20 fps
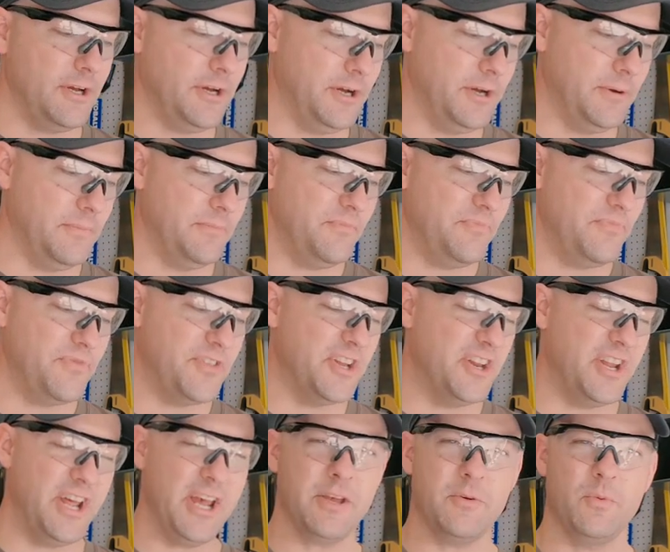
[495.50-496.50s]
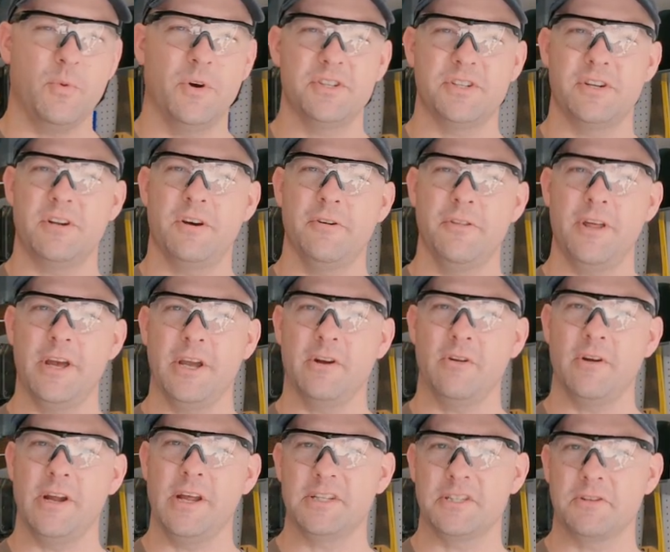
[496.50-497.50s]
Um, the neck wasn't all that
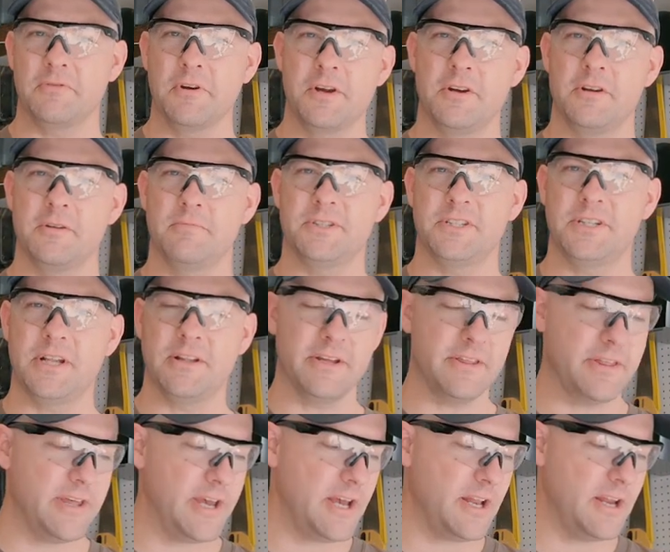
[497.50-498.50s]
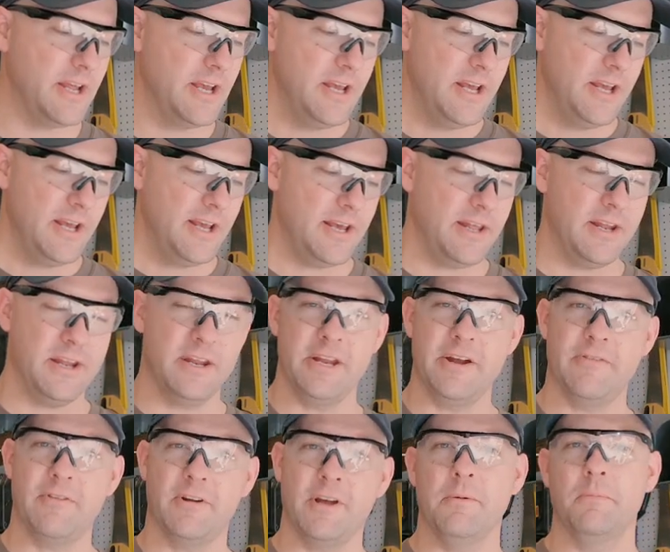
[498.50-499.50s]
great, so I ended up selling that and it
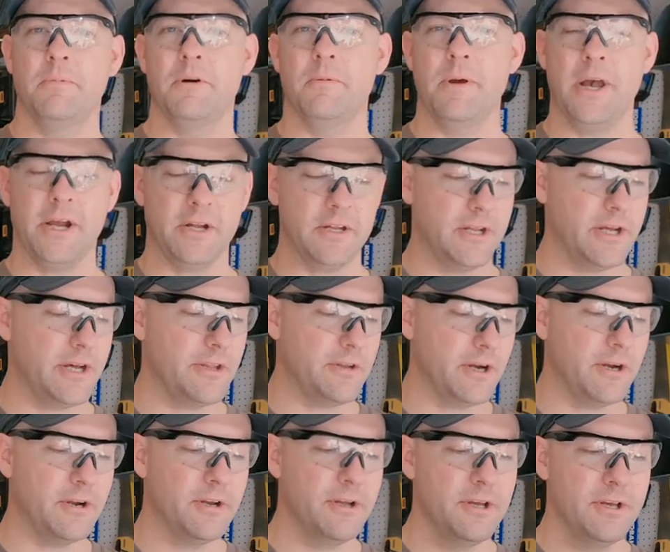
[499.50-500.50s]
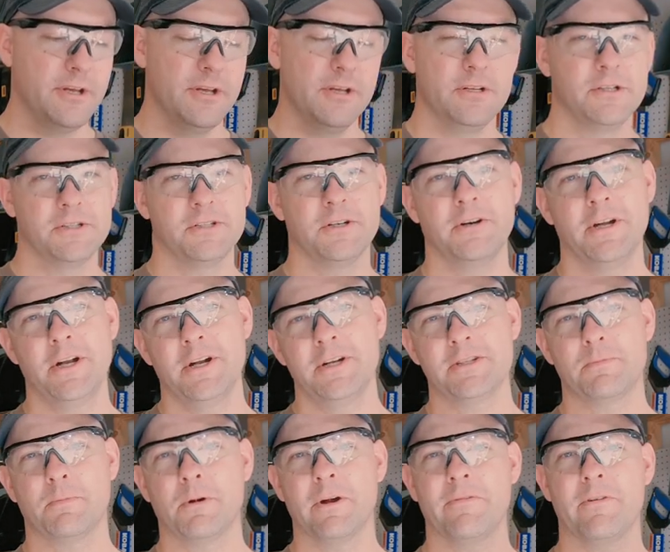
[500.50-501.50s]
never got put back together. So
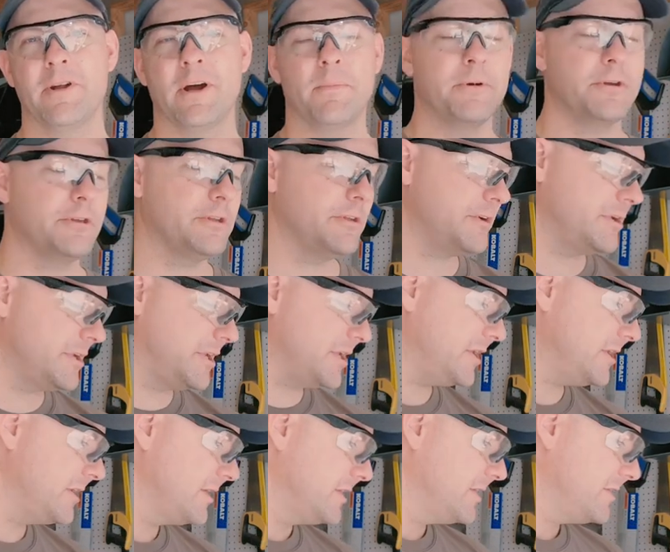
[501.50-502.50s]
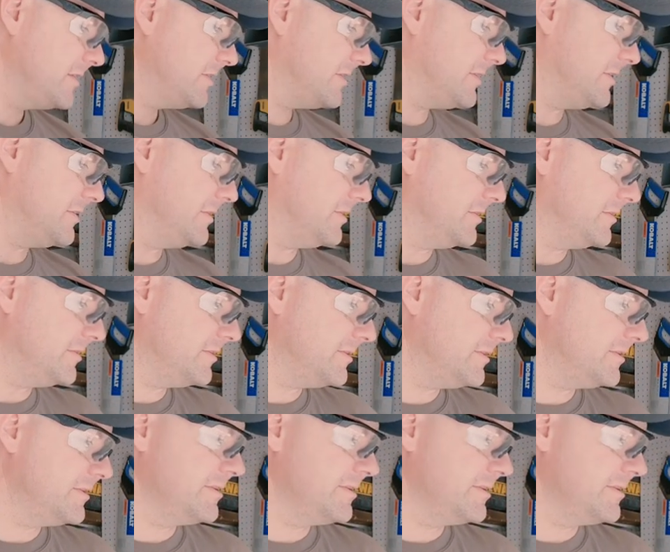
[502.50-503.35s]
here's a perfect opportunity to